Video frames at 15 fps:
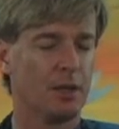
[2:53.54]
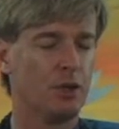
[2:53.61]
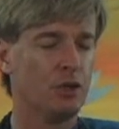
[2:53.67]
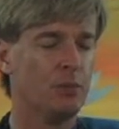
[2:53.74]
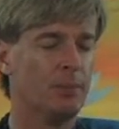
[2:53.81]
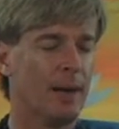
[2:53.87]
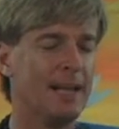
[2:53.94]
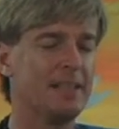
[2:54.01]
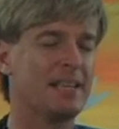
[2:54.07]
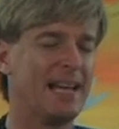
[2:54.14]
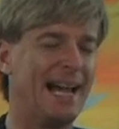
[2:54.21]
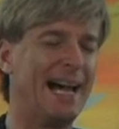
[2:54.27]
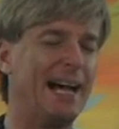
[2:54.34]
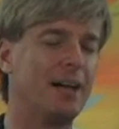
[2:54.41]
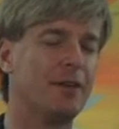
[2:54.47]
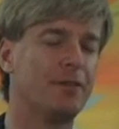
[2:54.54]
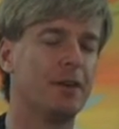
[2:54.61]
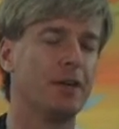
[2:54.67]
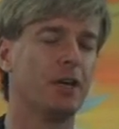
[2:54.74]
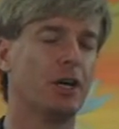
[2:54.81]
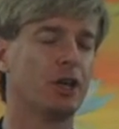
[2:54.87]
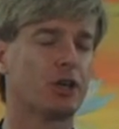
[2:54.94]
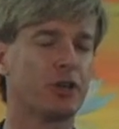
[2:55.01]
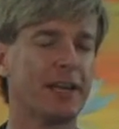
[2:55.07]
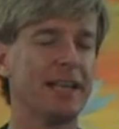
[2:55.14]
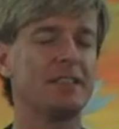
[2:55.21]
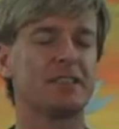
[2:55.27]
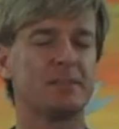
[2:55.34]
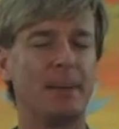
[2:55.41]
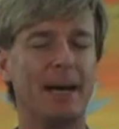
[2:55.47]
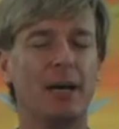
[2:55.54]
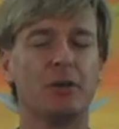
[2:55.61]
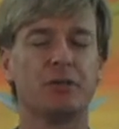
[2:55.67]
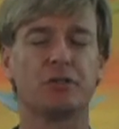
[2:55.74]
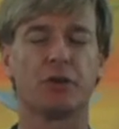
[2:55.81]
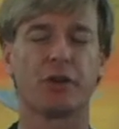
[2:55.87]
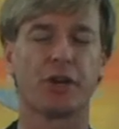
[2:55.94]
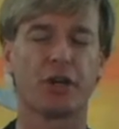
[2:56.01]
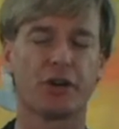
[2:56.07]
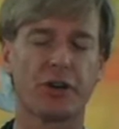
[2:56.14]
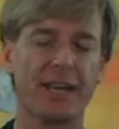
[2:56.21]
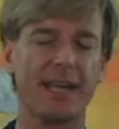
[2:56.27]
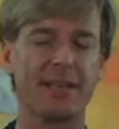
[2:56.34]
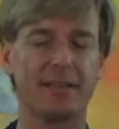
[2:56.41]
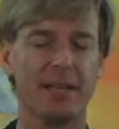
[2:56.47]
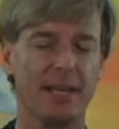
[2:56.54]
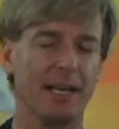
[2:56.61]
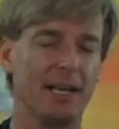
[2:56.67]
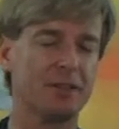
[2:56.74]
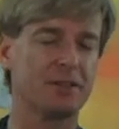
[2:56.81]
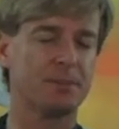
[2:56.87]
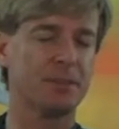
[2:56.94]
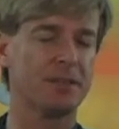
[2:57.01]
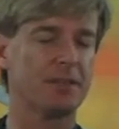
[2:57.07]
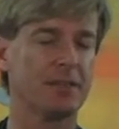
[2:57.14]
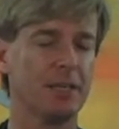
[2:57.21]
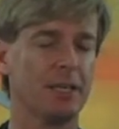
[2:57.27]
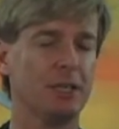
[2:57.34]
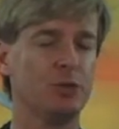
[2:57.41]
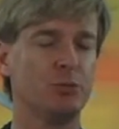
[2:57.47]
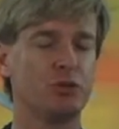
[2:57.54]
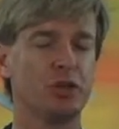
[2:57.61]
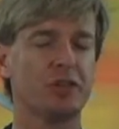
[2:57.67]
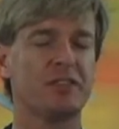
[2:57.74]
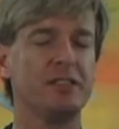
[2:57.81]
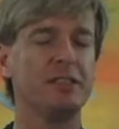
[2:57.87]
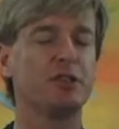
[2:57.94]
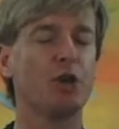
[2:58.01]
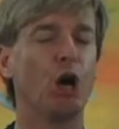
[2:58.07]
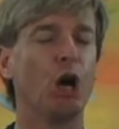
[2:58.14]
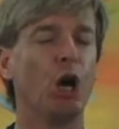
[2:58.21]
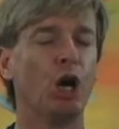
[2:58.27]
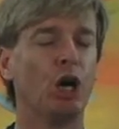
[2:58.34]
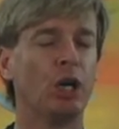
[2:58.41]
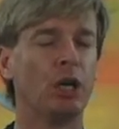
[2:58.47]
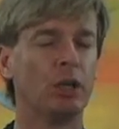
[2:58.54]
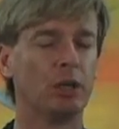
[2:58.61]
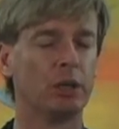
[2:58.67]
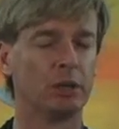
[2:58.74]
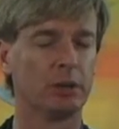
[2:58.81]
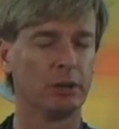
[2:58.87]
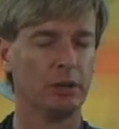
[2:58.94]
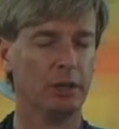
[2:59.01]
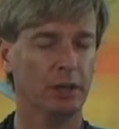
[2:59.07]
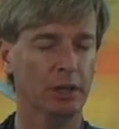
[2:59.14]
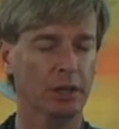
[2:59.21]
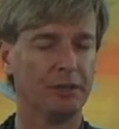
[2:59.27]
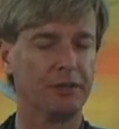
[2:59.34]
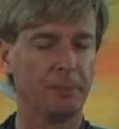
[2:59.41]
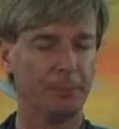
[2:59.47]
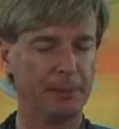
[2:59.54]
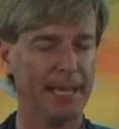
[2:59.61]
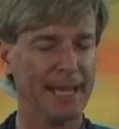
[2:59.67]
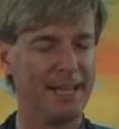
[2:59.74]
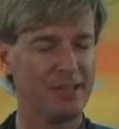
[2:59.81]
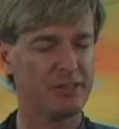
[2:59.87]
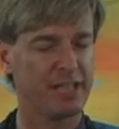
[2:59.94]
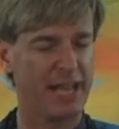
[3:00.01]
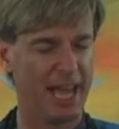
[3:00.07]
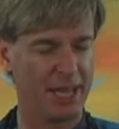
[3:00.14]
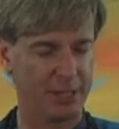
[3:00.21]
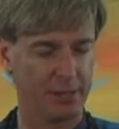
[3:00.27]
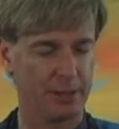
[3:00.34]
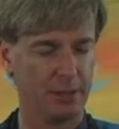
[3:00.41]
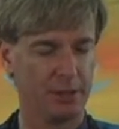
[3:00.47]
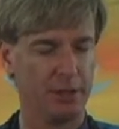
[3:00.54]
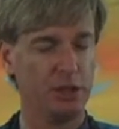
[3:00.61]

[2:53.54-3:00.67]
You might have a great spouse or a great husband. You just need to earn to play together.